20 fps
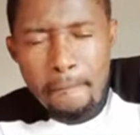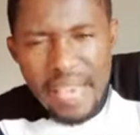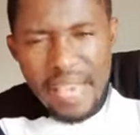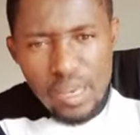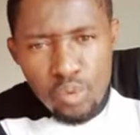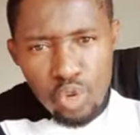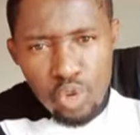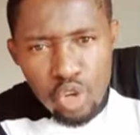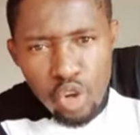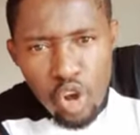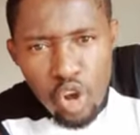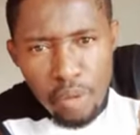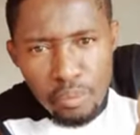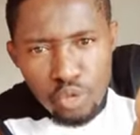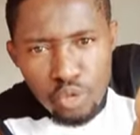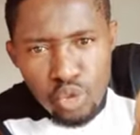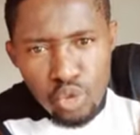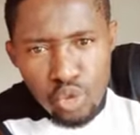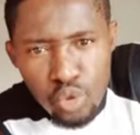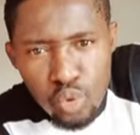men will
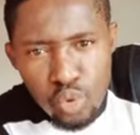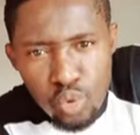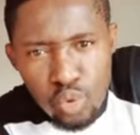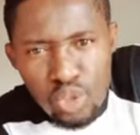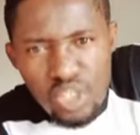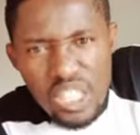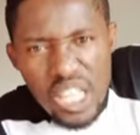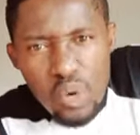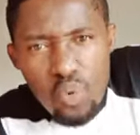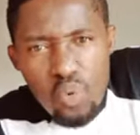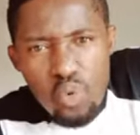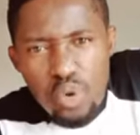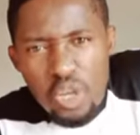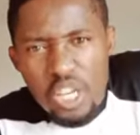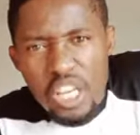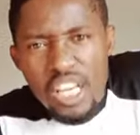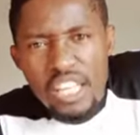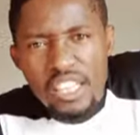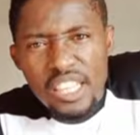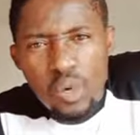come to you, they
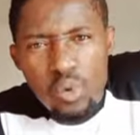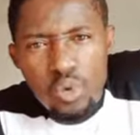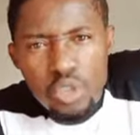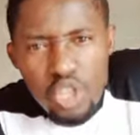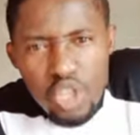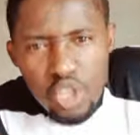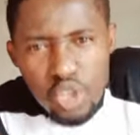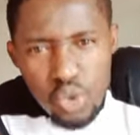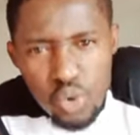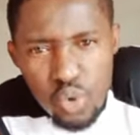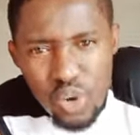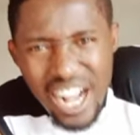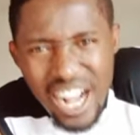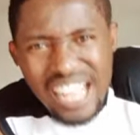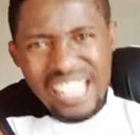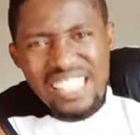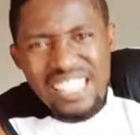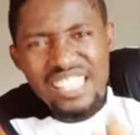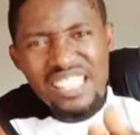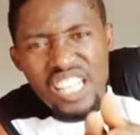will use
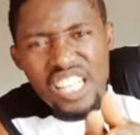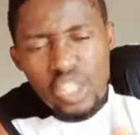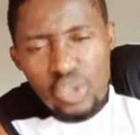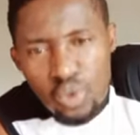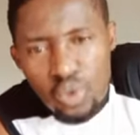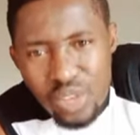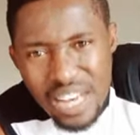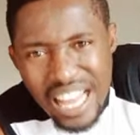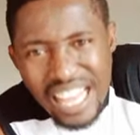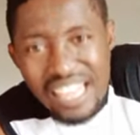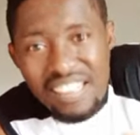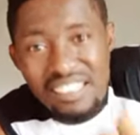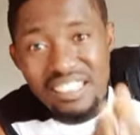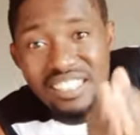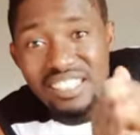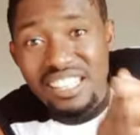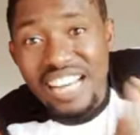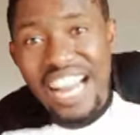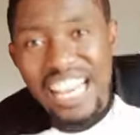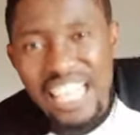you and treat you
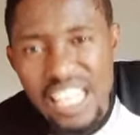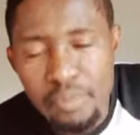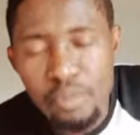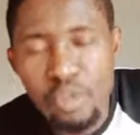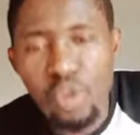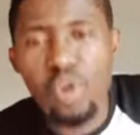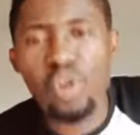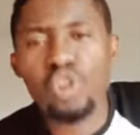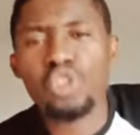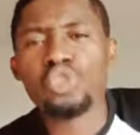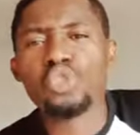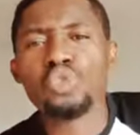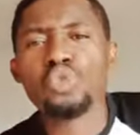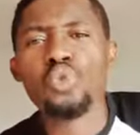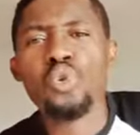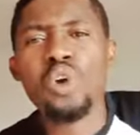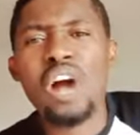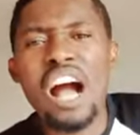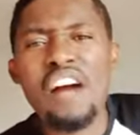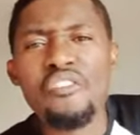like trash
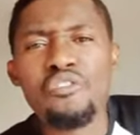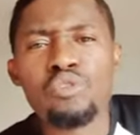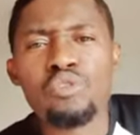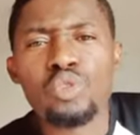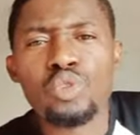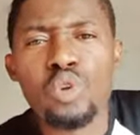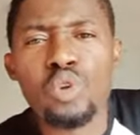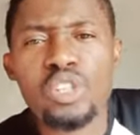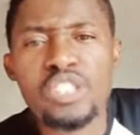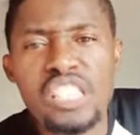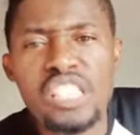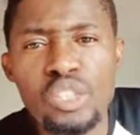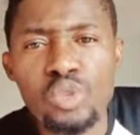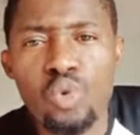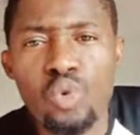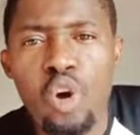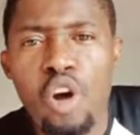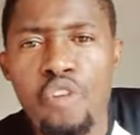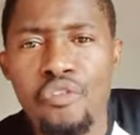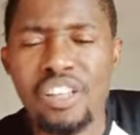because you have
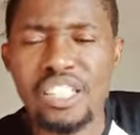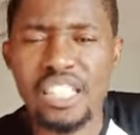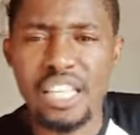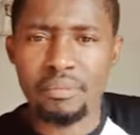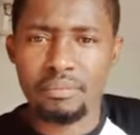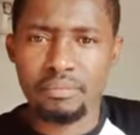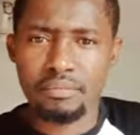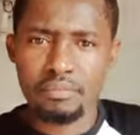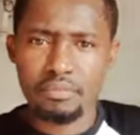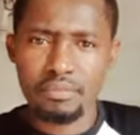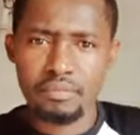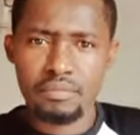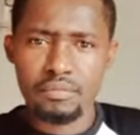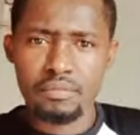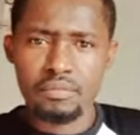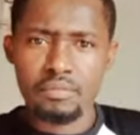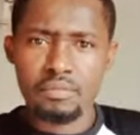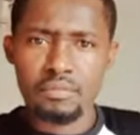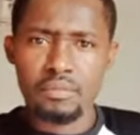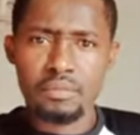nothing to offer them.
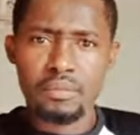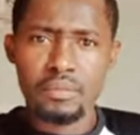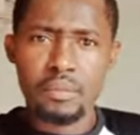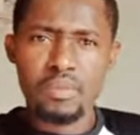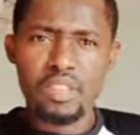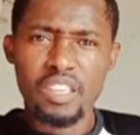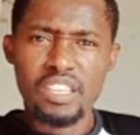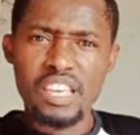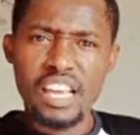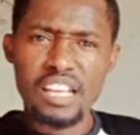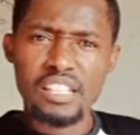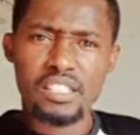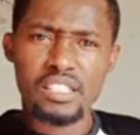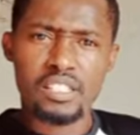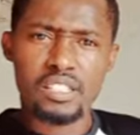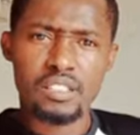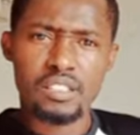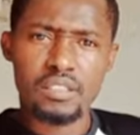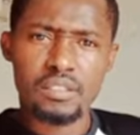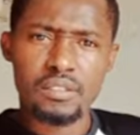
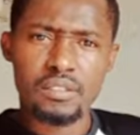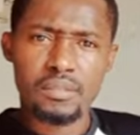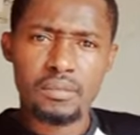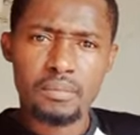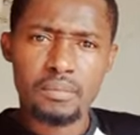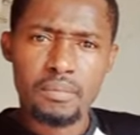Yes,